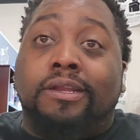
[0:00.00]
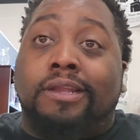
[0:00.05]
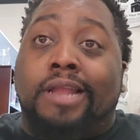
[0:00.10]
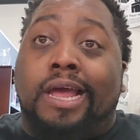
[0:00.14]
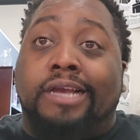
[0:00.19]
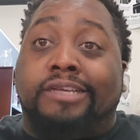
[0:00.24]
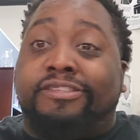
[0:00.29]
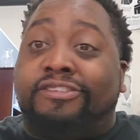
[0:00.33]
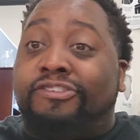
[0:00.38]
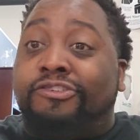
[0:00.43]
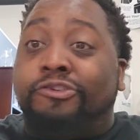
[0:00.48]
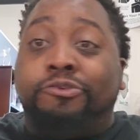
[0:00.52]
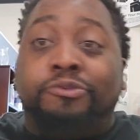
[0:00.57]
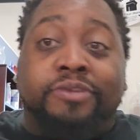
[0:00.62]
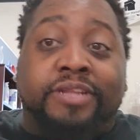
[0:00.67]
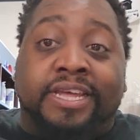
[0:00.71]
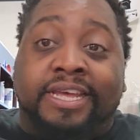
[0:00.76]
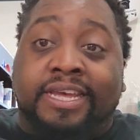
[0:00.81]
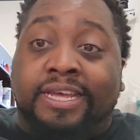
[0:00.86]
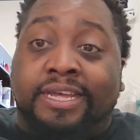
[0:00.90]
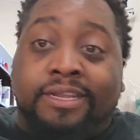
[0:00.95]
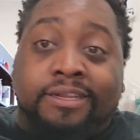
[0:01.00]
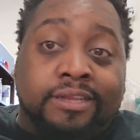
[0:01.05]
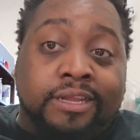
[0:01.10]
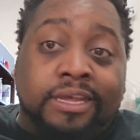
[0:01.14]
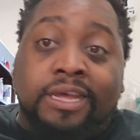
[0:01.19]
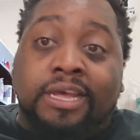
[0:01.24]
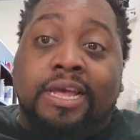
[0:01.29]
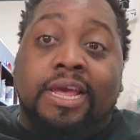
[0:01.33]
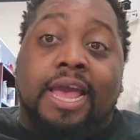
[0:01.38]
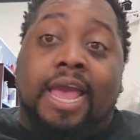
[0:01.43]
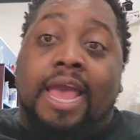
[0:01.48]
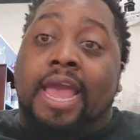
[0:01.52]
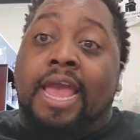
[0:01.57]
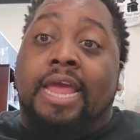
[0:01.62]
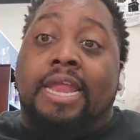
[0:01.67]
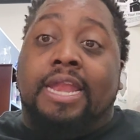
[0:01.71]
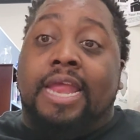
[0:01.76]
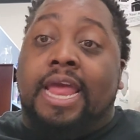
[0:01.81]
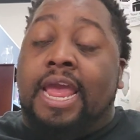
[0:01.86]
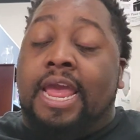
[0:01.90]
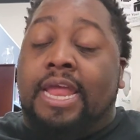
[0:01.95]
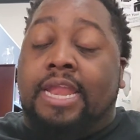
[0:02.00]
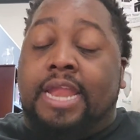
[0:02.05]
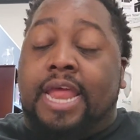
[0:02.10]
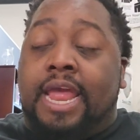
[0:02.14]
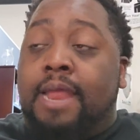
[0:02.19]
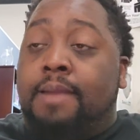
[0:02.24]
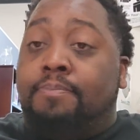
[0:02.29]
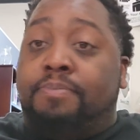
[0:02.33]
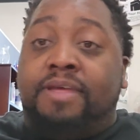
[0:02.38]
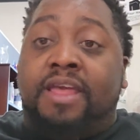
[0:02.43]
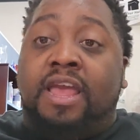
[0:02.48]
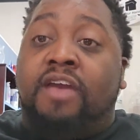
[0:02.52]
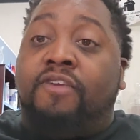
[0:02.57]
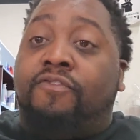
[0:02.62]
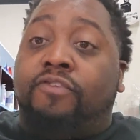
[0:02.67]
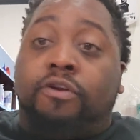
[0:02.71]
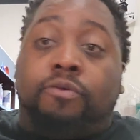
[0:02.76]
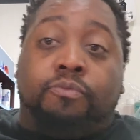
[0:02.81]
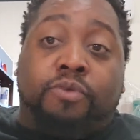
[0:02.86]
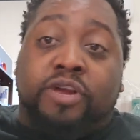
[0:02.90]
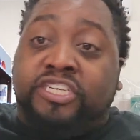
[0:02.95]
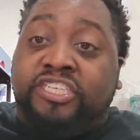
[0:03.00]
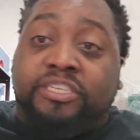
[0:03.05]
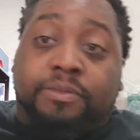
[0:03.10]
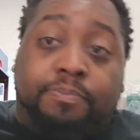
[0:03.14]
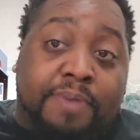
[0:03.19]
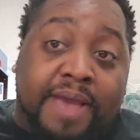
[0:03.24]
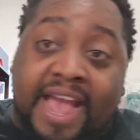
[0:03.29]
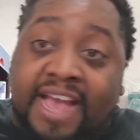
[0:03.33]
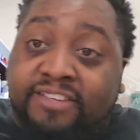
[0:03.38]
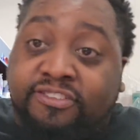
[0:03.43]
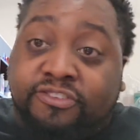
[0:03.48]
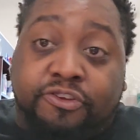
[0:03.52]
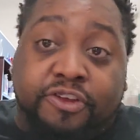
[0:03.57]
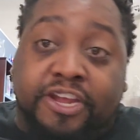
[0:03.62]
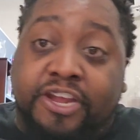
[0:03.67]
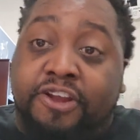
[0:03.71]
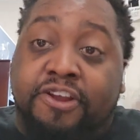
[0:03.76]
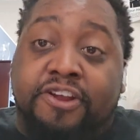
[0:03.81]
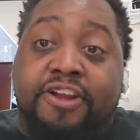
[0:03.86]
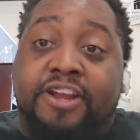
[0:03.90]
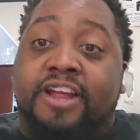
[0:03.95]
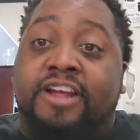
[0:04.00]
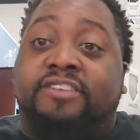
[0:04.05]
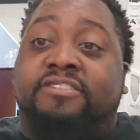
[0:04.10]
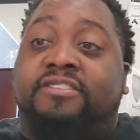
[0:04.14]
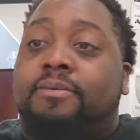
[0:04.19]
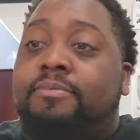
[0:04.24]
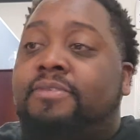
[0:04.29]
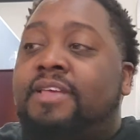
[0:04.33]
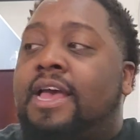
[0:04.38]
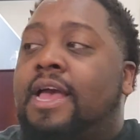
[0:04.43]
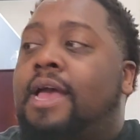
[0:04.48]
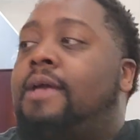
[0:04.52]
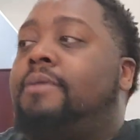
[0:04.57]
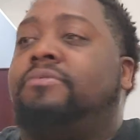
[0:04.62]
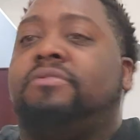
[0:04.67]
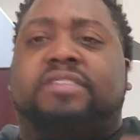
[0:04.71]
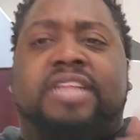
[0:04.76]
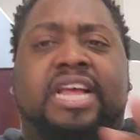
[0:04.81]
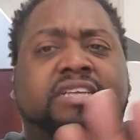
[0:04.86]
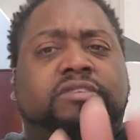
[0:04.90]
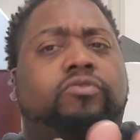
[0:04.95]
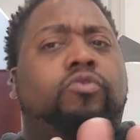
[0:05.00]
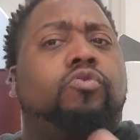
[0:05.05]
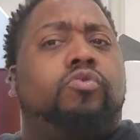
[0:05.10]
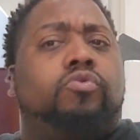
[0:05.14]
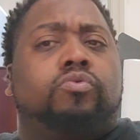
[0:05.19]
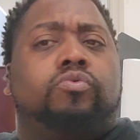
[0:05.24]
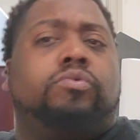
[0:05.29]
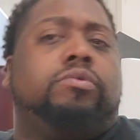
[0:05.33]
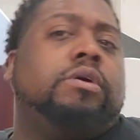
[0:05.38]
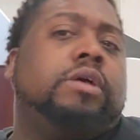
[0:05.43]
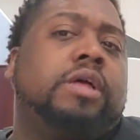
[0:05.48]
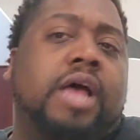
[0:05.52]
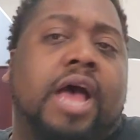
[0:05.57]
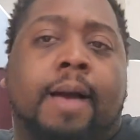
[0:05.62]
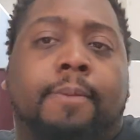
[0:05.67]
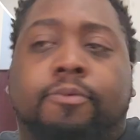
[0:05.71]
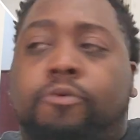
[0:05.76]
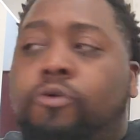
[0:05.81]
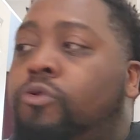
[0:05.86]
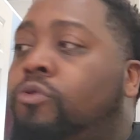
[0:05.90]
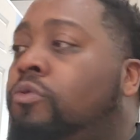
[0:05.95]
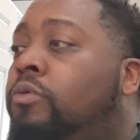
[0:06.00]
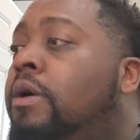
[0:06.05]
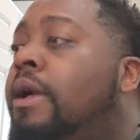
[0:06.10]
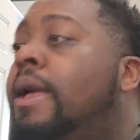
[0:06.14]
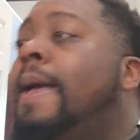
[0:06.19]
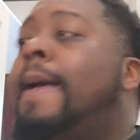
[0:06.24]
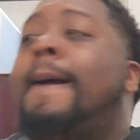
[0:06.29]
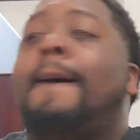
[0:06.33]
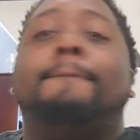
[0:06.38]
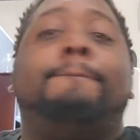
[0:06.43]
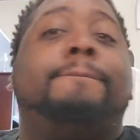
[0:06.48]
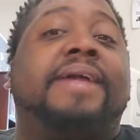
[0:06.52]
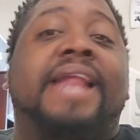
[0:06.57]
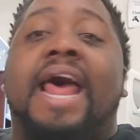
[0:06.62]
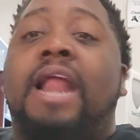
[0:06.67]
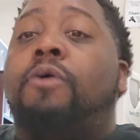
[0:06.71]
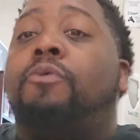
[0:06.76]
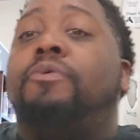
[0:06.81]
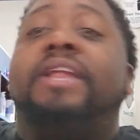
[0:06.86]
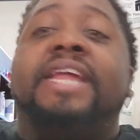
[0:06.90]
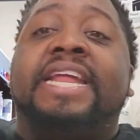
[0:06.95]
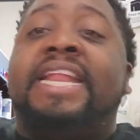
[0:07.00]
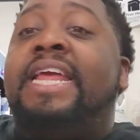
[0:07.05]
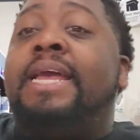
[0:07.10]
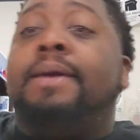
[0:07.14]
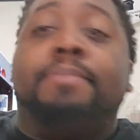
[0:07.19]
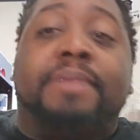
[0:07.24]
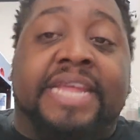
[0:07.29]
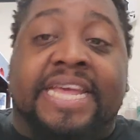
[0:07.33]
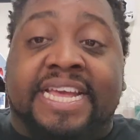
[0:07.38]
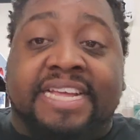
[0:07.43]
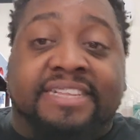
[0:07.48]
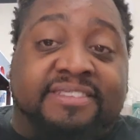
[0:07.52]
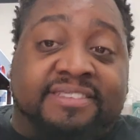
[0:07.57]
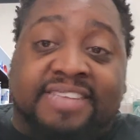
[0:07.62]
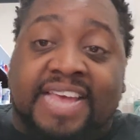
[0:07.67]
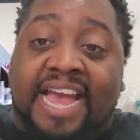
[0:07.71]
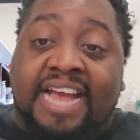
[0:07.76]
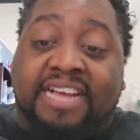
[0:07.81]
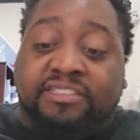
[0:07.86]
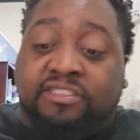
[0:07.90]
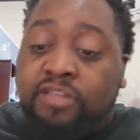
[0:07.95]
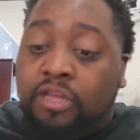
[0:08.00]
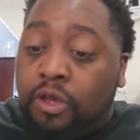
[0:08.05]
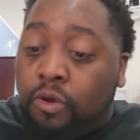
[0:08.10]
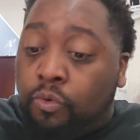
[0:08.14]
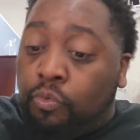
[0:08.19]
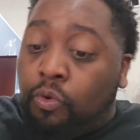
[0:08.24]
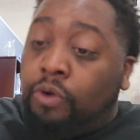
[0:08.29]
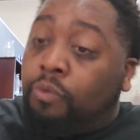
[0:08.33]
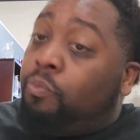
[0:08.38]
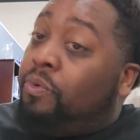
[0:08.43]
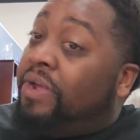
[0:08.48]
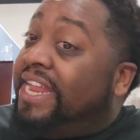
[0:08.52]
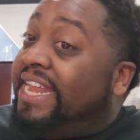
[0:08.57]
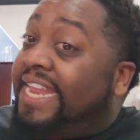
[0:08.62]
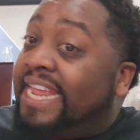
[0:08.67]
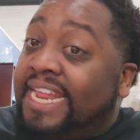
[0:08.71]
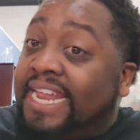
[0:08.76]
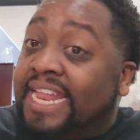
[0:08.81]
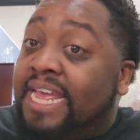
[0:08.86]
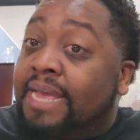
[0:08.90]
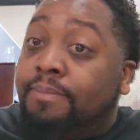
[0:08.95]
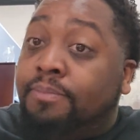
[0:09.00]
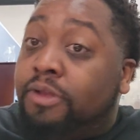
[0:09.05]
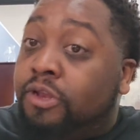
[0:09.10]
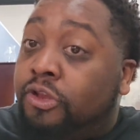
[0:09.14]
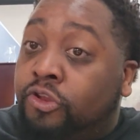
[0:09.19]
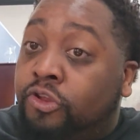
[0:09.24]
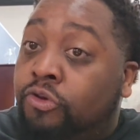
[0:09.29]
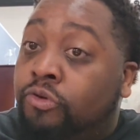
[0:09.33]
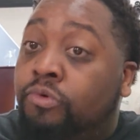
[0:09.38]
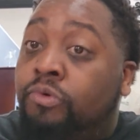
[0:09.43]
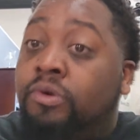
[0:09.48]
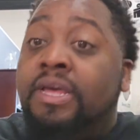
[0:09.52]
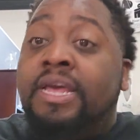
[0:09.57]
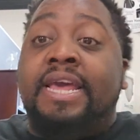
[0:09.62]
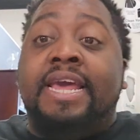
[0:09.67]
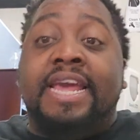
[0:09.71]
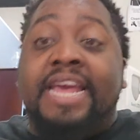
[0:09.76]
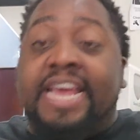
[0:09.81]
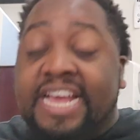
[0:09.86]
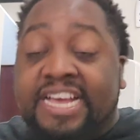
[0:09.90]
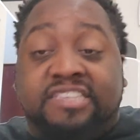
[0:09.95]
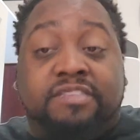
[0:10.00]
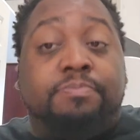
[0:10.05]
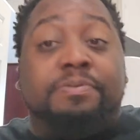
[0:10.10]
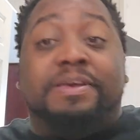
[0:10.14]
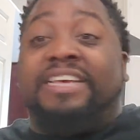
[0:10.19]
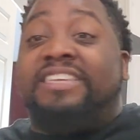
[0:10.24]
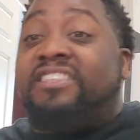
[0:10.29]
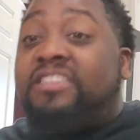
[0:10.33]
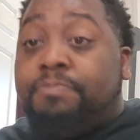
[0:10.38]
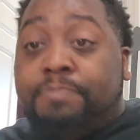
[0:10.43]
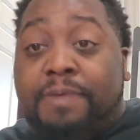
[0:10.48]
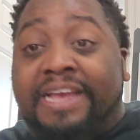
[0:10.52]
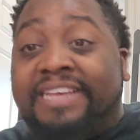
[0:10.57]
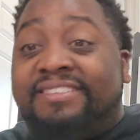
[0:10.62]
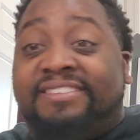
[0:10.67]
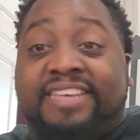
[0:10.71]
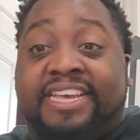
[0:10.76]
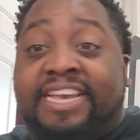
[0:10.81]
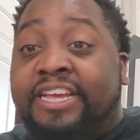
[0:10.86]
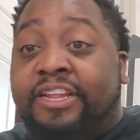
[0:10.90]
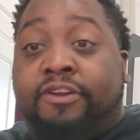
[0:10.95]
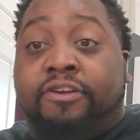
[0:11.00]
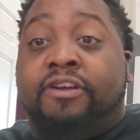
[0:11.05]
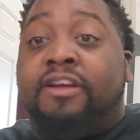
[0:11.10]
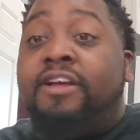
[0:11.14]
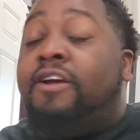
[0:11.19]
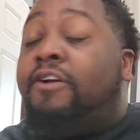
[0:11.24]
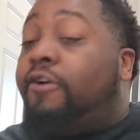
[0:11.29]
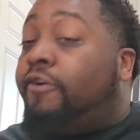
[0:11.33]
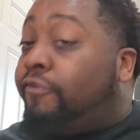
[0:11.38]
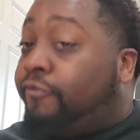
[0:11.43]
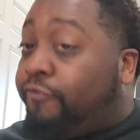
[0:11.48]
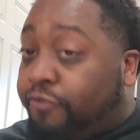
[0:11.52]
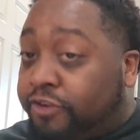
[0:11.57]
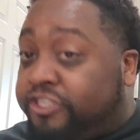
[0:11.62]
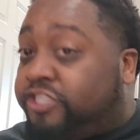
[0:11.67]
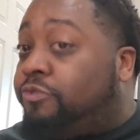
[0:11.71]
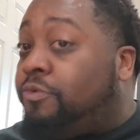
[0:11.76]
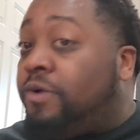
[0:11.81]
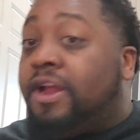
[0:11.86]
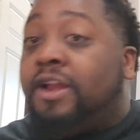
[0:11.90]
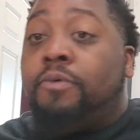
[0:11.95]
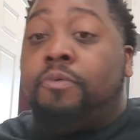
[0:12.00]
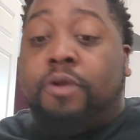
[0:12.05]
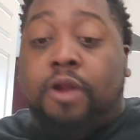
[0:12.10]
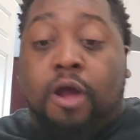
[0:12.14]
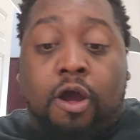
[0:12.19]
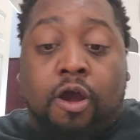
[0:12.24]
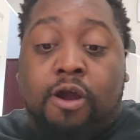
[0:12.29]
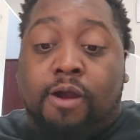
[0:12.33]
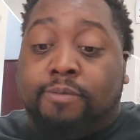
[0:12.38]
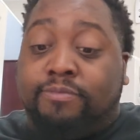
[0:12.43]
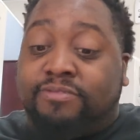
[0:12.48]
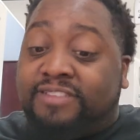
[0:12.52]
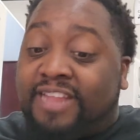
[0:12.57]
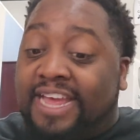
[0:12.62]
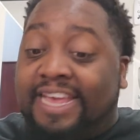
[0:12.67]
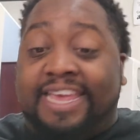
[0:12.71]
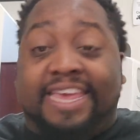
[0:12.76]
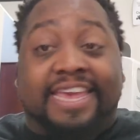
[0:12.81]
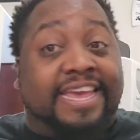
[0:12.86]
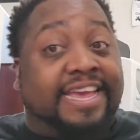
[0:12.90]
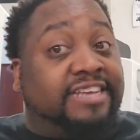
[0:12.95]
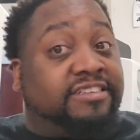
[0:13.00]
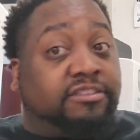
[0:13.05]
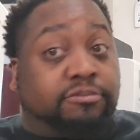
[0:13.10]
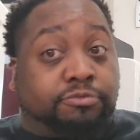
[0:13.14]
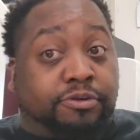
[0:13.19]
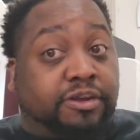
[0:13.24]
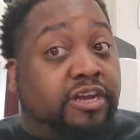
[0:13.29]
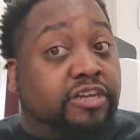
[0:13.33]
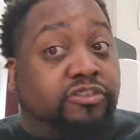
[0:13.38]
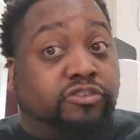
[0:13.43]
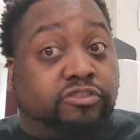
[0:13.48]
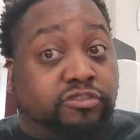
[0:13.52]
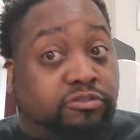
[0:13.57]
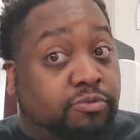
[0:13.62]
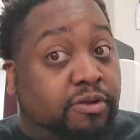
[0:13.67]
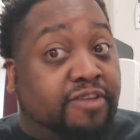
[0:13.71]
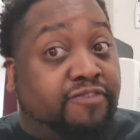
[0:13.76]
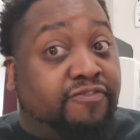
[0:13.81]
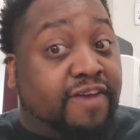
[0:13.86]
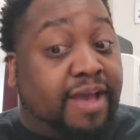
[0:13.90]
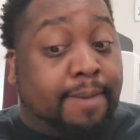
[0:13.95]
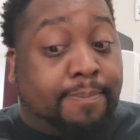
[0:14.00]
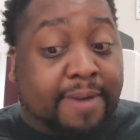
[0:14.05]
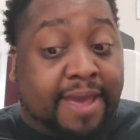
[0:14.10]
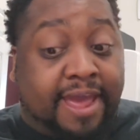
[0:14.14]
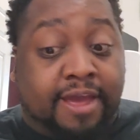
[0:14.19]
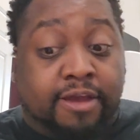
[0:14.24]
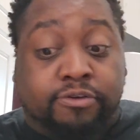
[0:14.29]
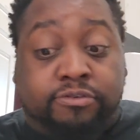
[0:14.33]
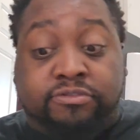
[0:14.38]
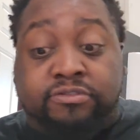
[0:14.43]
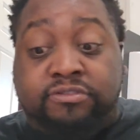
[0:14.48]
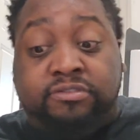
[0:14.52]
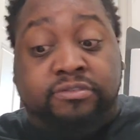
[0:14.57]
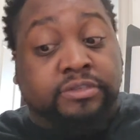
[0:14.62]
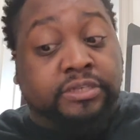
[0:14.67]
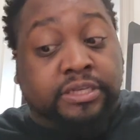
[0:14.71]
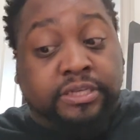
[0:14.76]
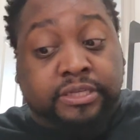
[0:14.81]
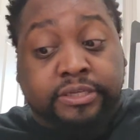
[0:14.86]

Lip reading: like Sue did, and be able to rush the passer here and there sometimes, that's cool. I'm cool. But I don't need him to get sacks. What we need him to do is be a space eater, a refrigerator with arms like he is, 325 pounds.